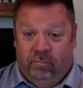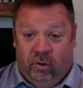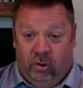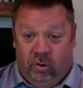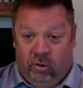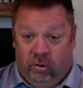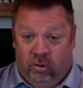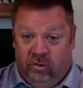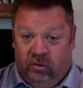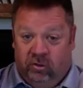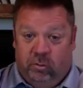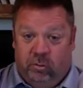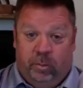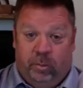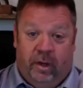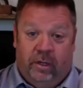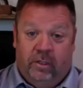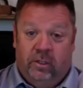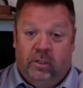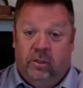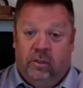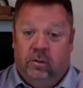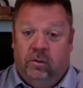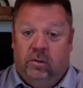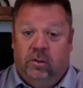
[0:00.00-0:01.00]
her
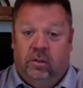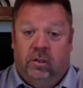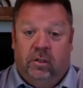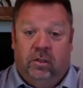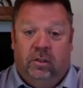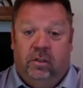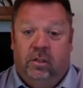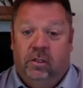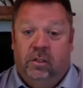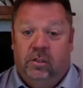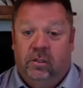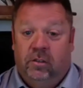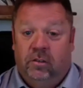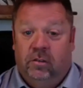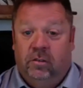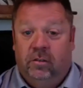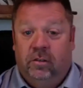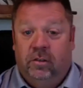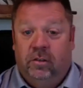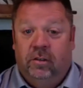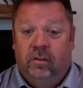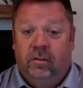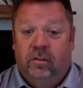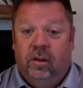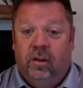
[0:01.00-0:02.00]
inspection
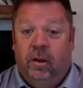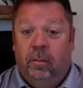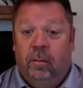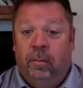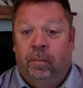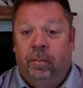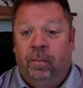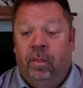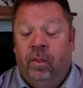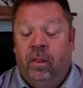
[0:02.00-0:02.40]
contingency is up.